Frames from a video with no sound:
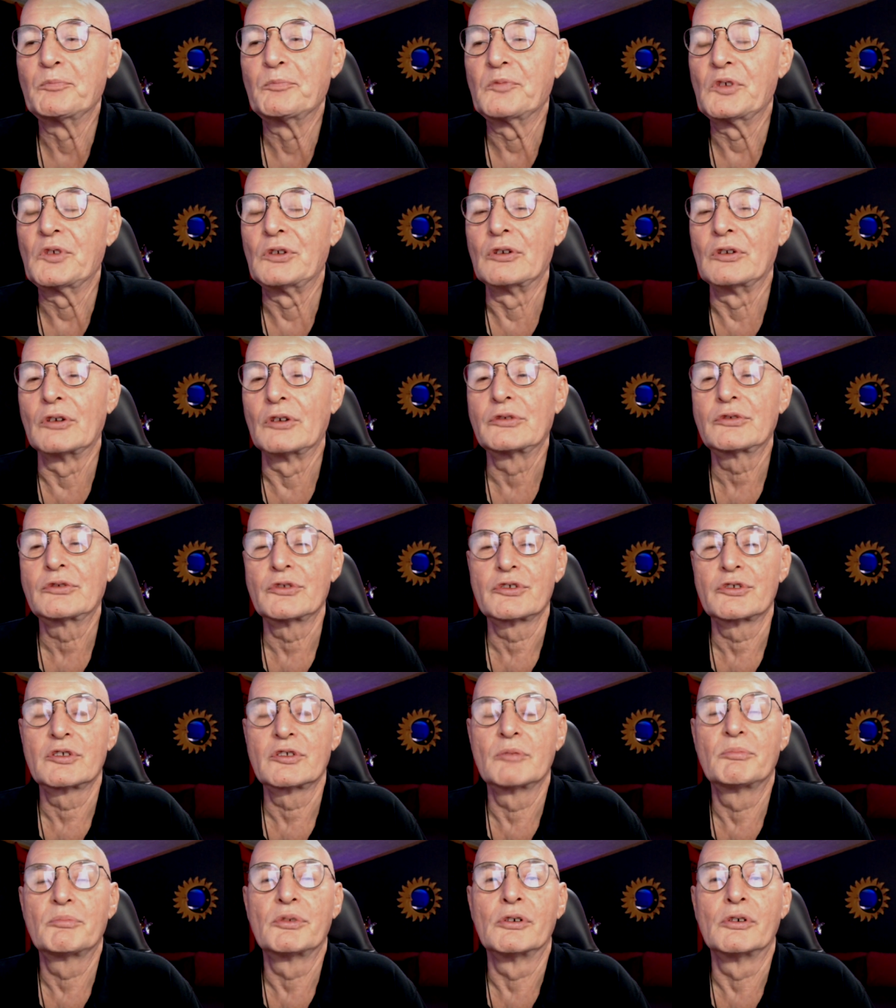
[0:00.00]
you not to
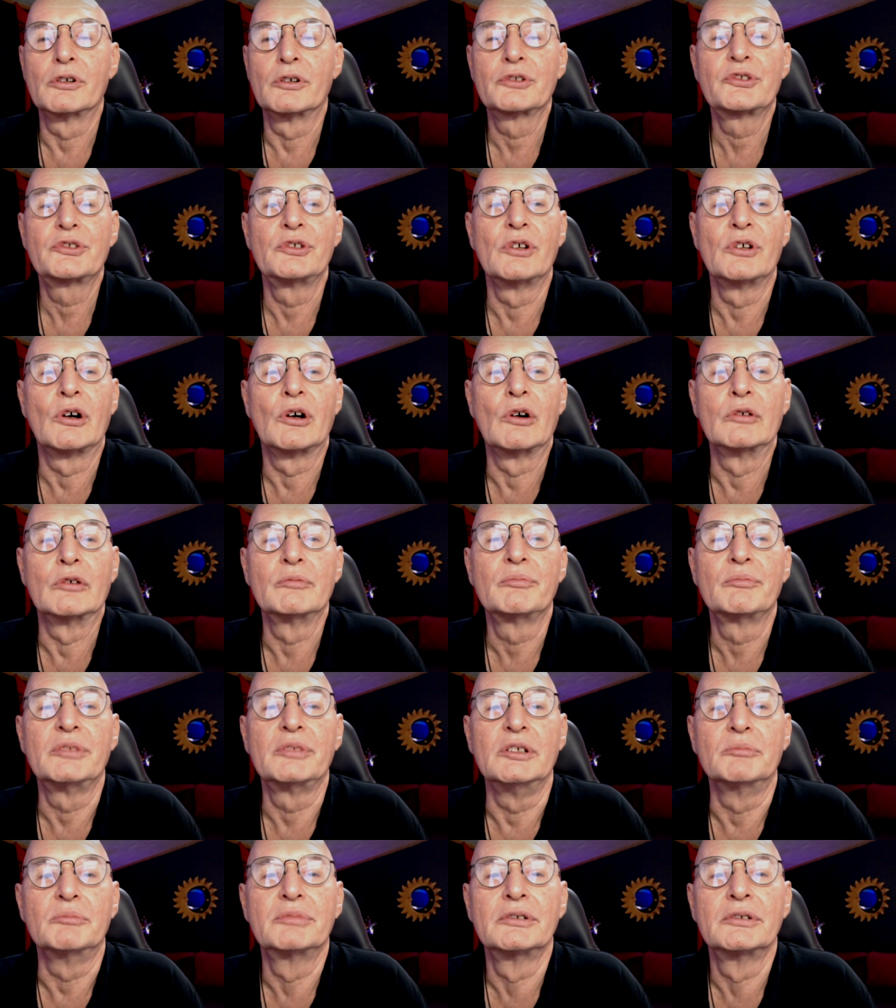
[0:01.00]
support your own
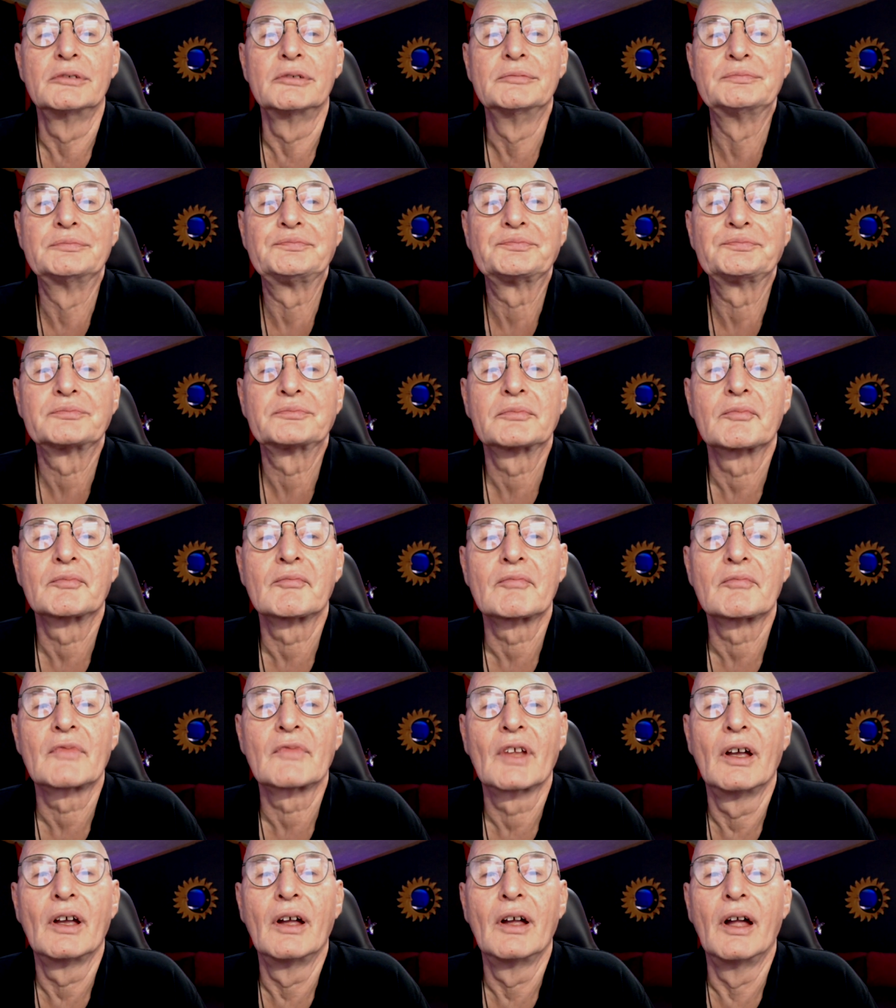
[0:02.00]
people.
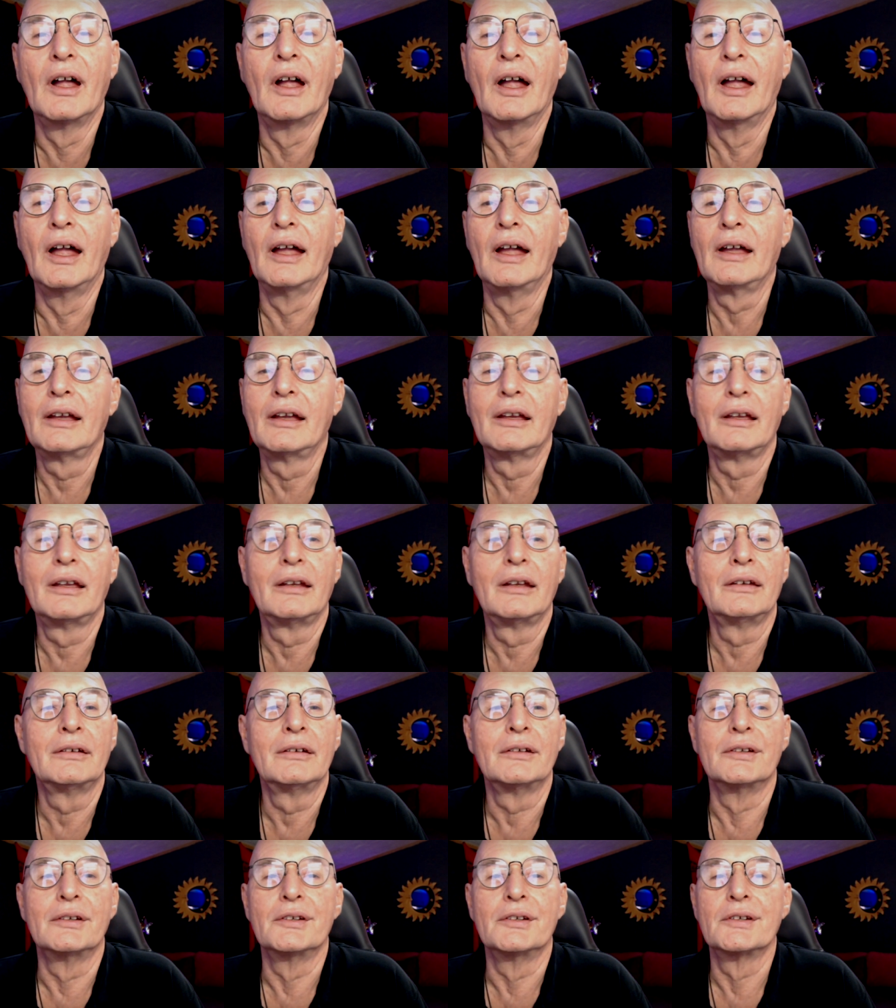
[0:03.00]

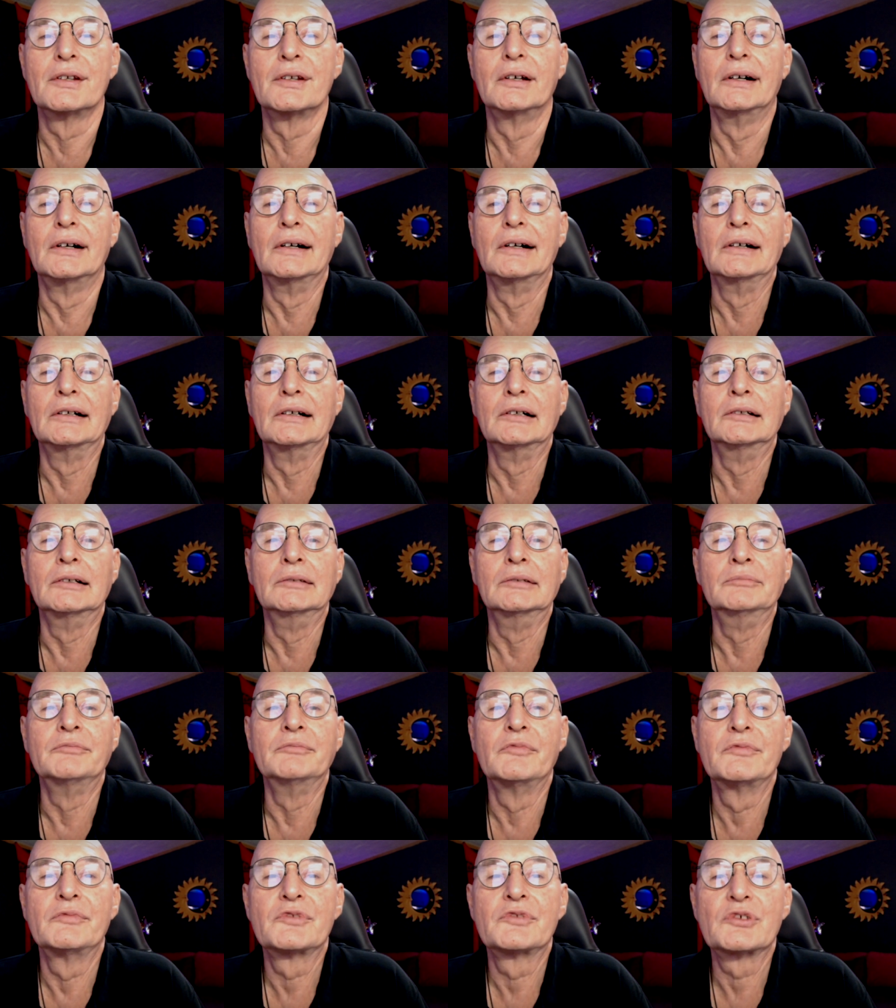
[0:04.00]
And
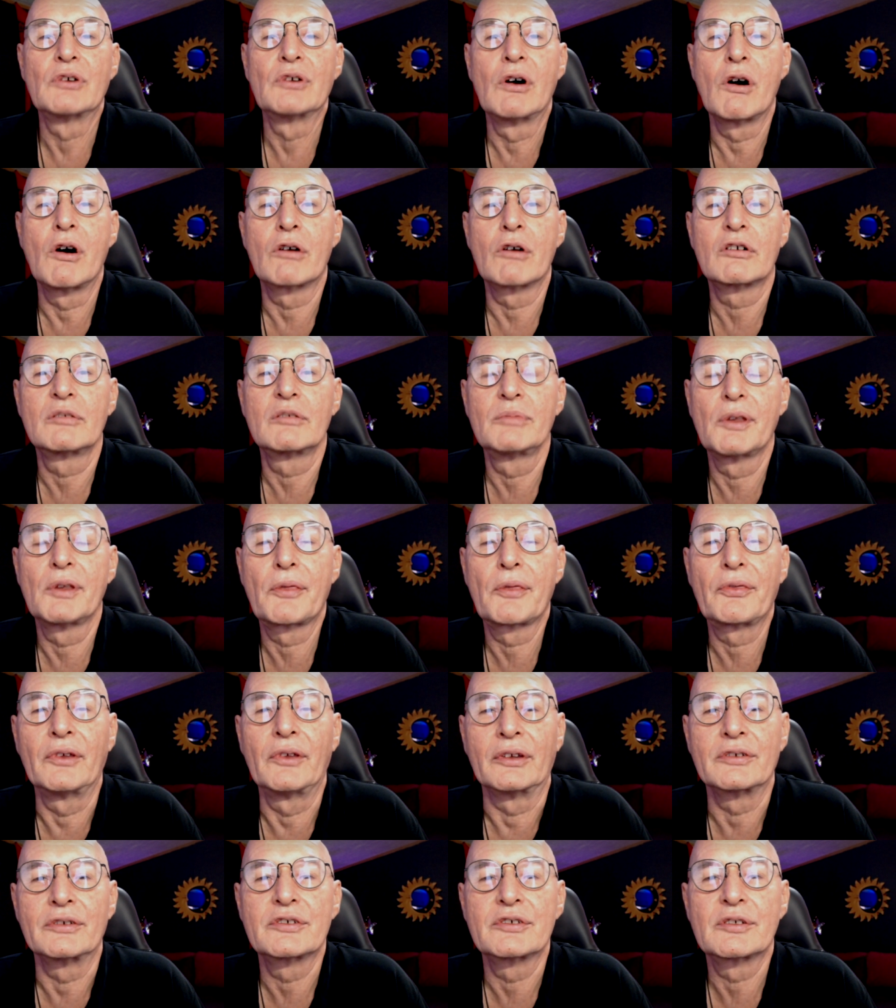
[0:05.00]
um, so horrible
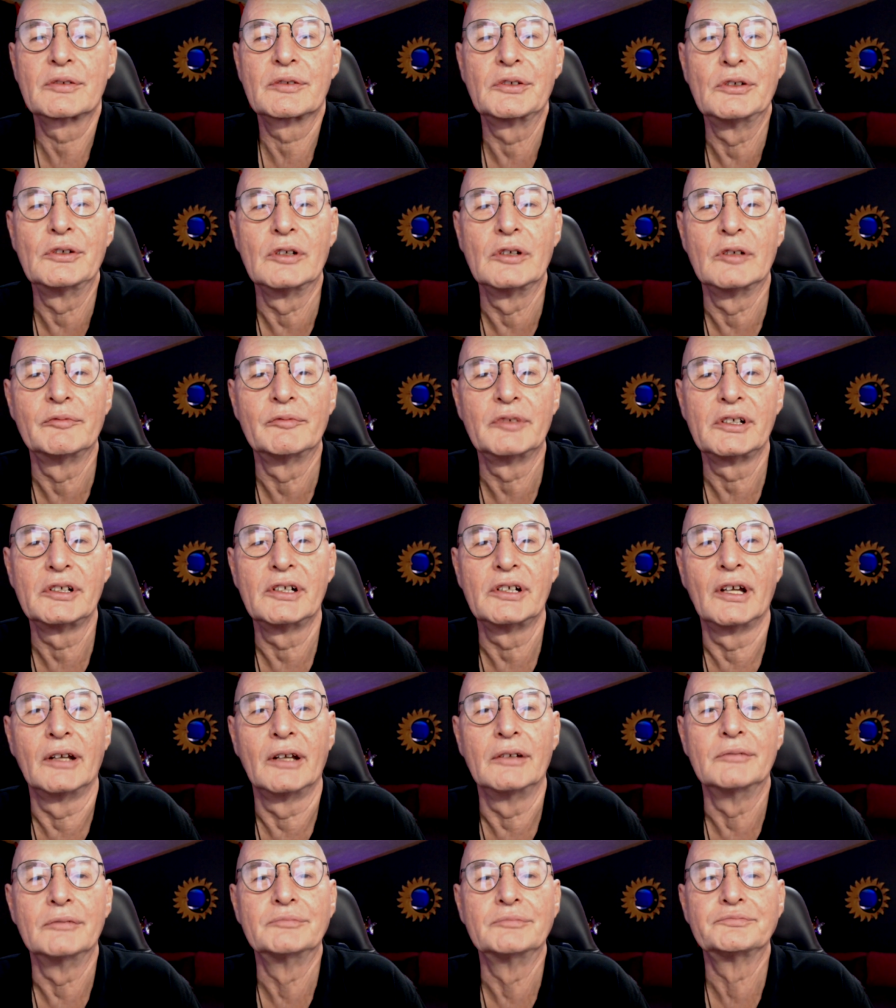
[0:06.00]
things, you know, were
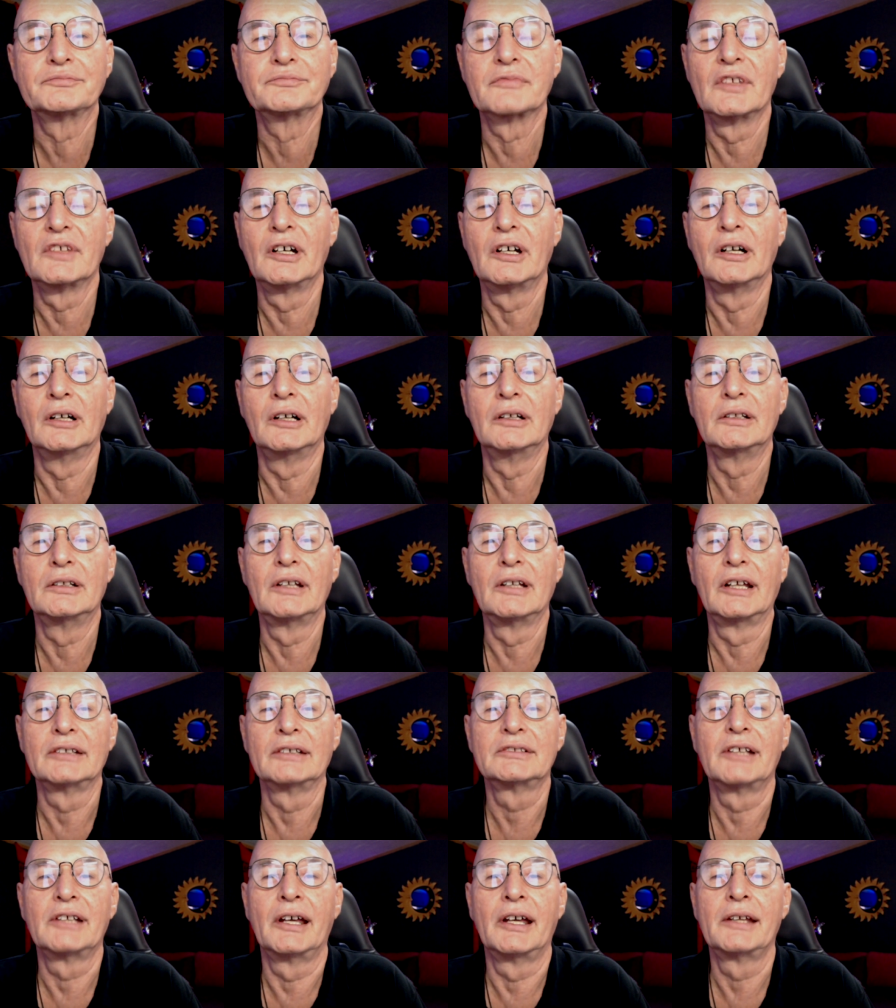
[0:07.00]
done uh,
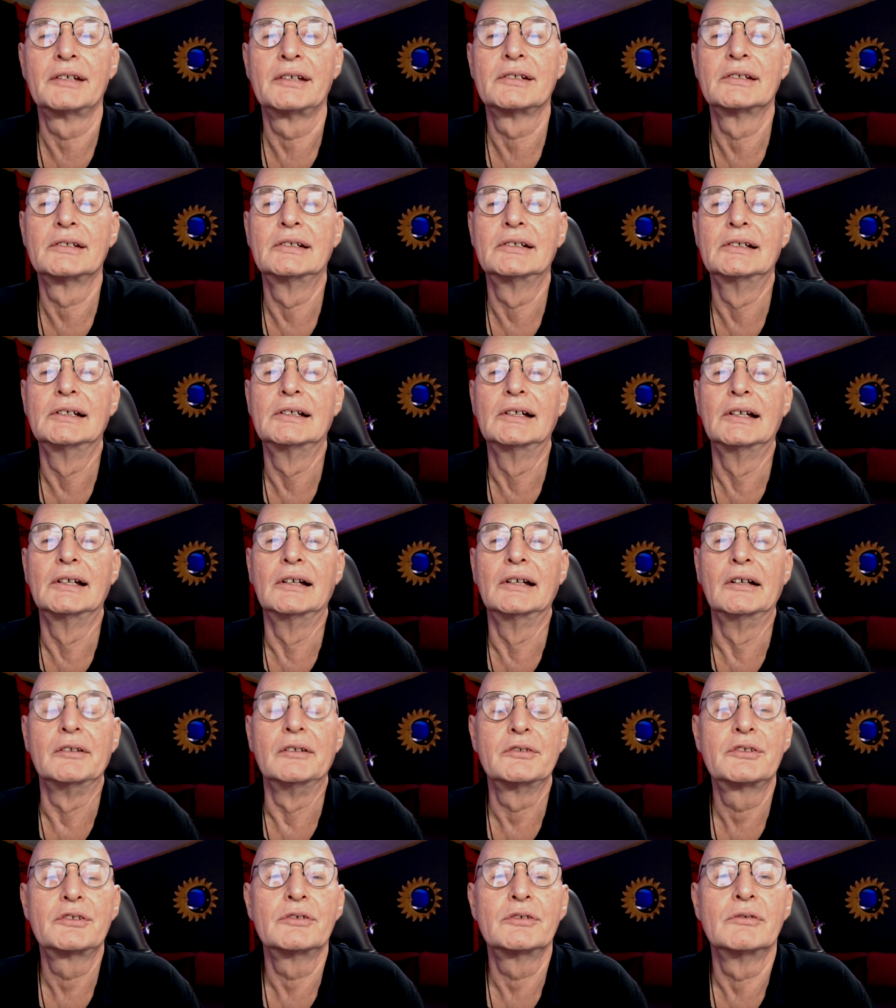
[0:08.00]
like that
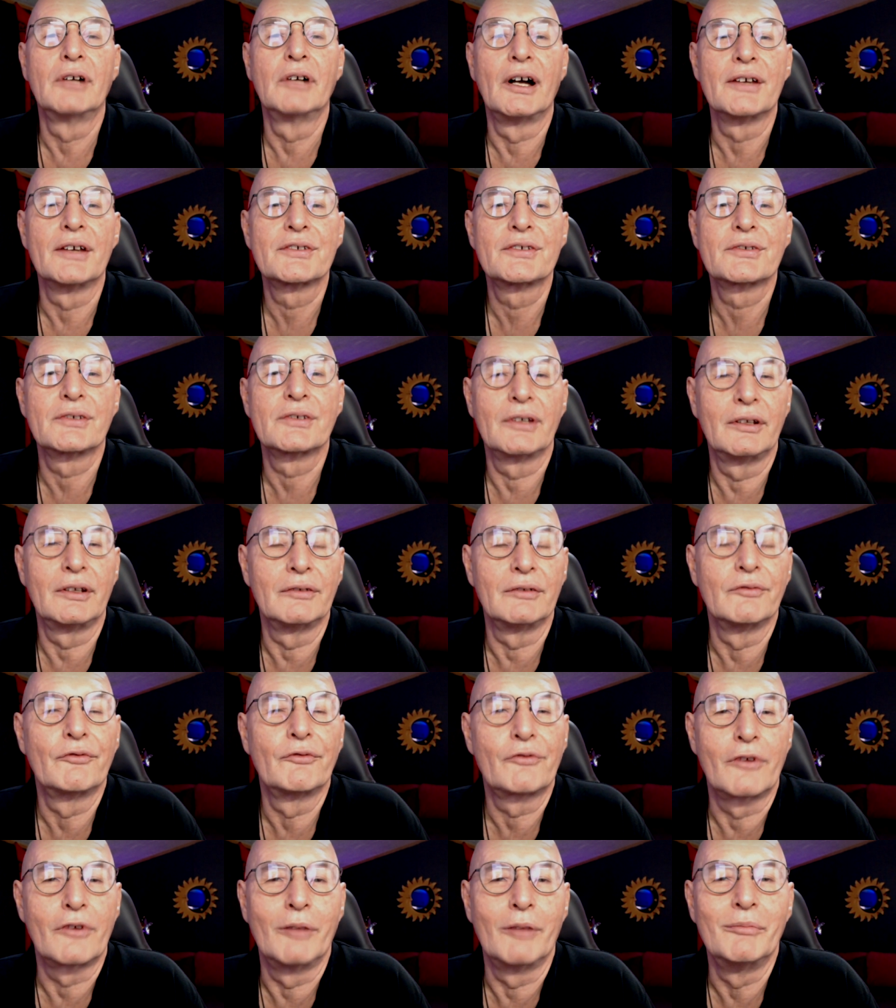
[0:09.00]
to us and
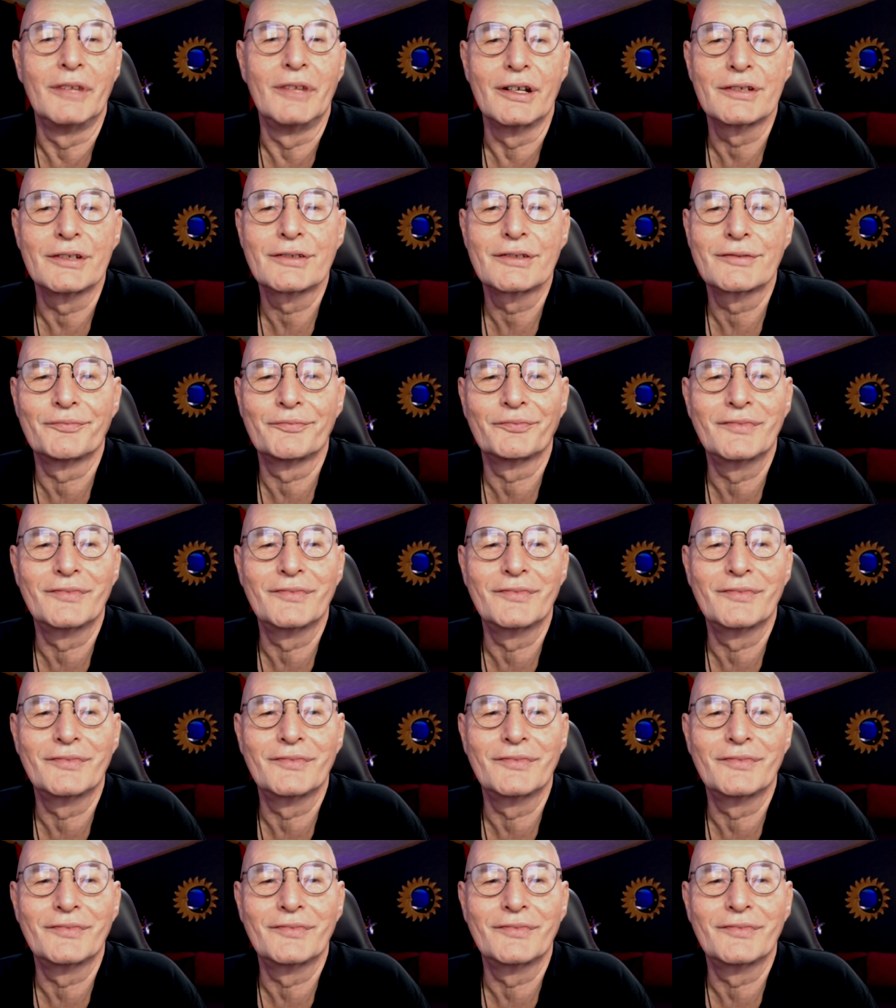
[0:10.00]
from us.